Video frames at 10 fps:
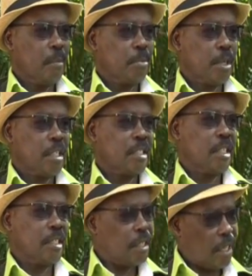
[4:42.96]

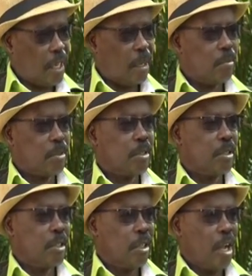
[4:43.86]
President comes,
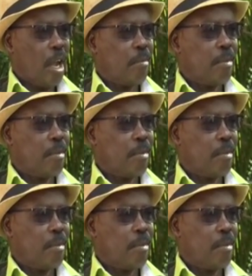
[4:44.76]
I'm